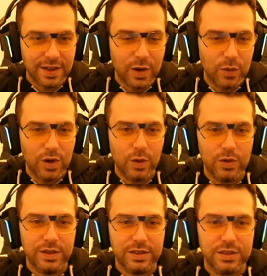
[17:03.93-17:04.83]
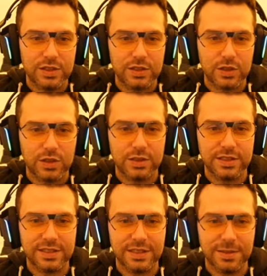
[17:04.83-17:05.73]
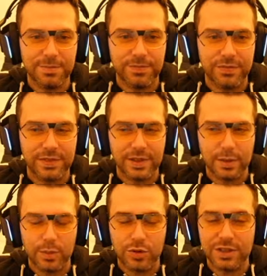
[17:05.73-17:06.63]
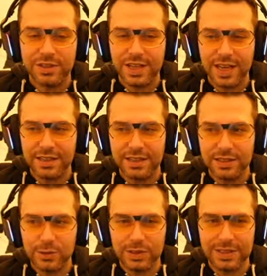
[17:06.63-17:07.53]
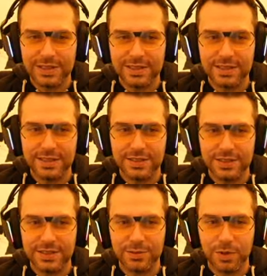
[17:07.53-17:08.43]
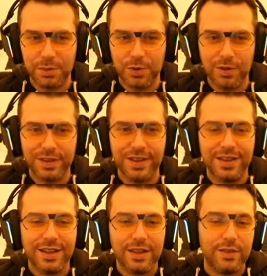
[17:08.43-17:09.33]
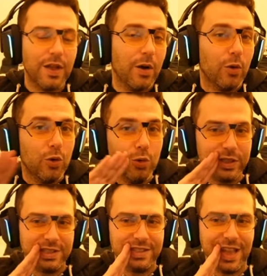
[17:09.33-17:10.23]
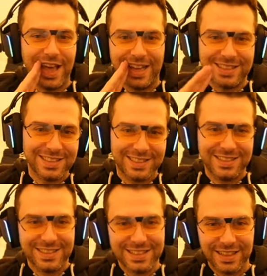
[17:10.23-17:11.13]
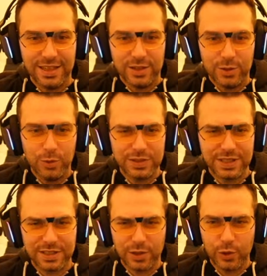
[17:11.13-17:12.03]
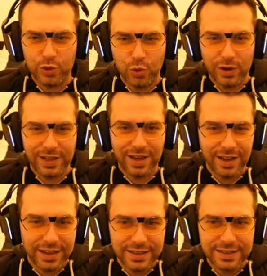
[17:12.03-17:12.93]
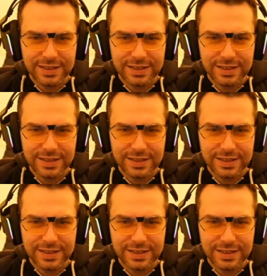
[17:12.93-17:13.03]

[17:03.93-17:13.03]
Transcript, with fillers: Oh, just pretend you didn't see this report. Now, who is that? Who is this Lokur guy?